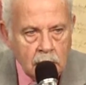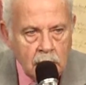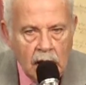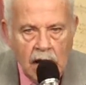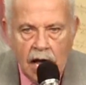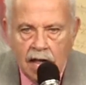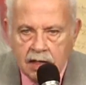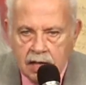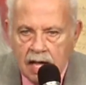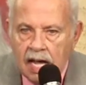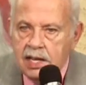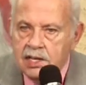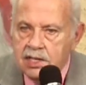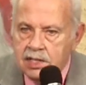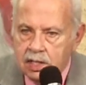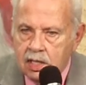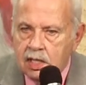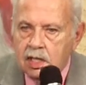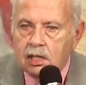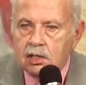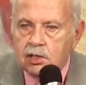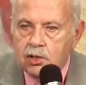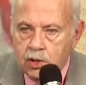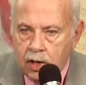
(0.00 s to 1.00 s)
And they
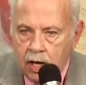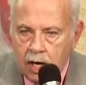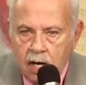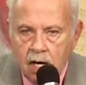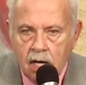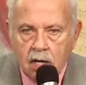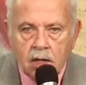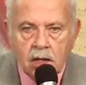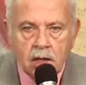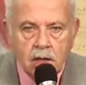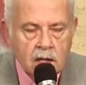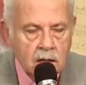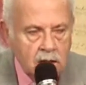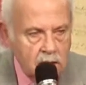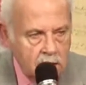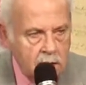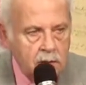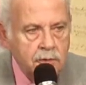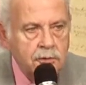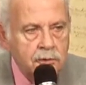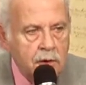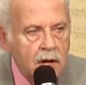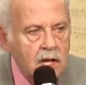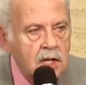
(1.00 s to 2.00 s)
still share the
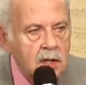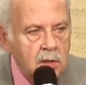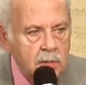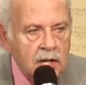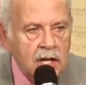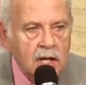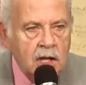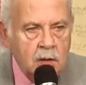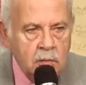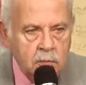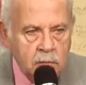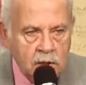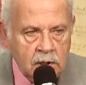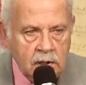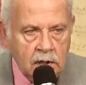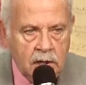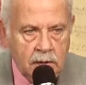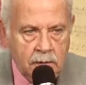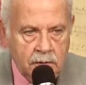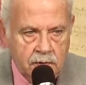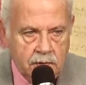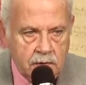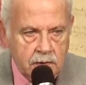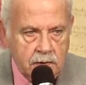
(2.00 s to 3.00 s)
fundamental
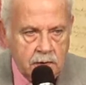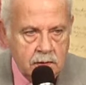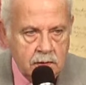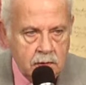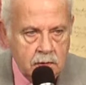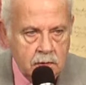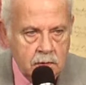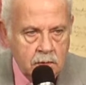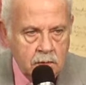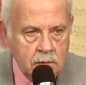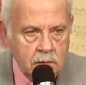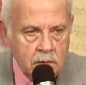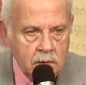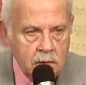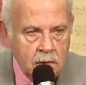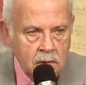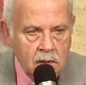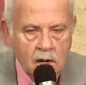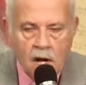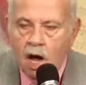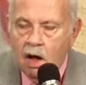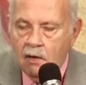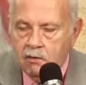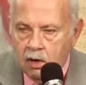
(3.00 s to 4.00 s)
beliefs
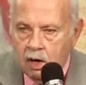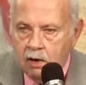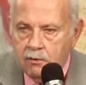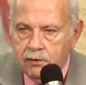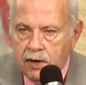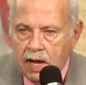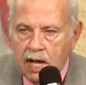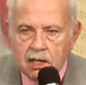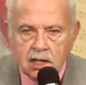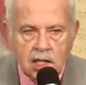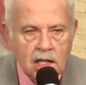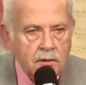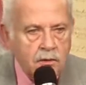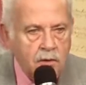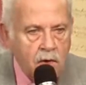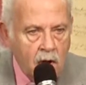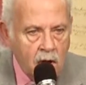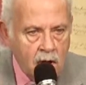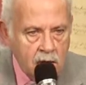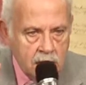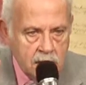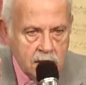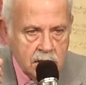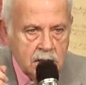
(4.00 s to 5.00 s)
of our founding
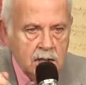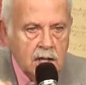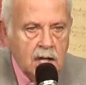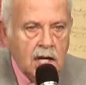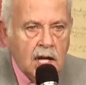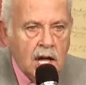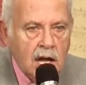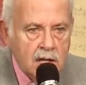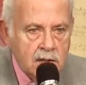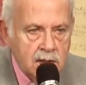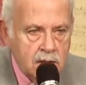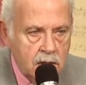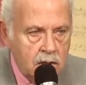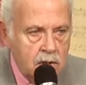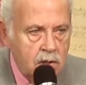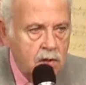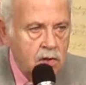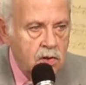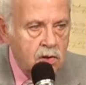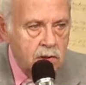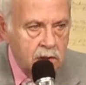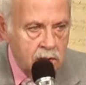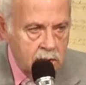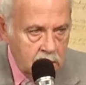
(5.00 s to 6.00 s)
fathers in the
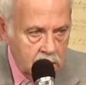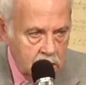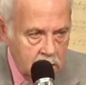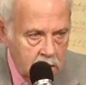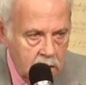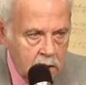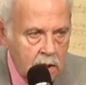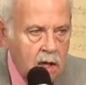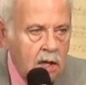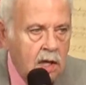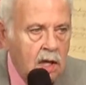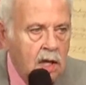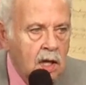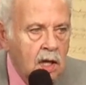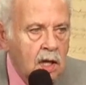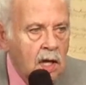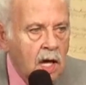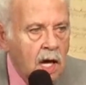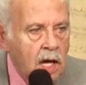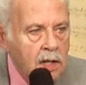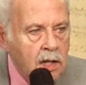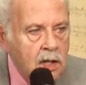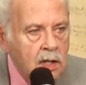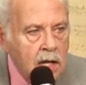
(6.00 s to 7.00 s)
Constitution
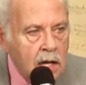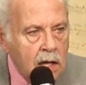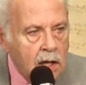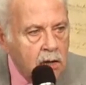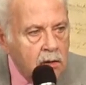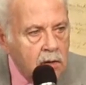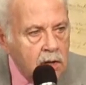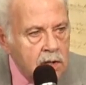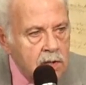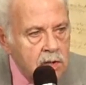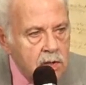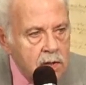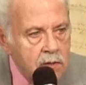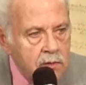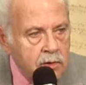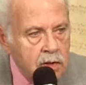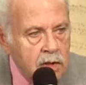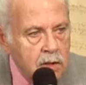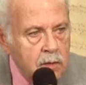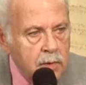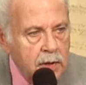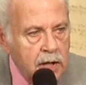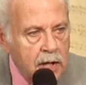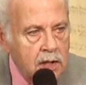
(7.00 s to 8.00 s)
and the Declaration of
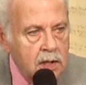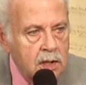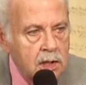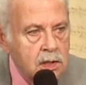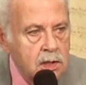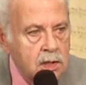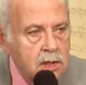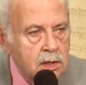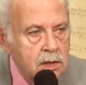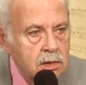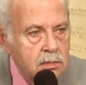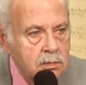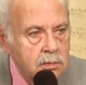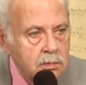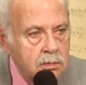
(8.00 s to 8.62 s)
Independence.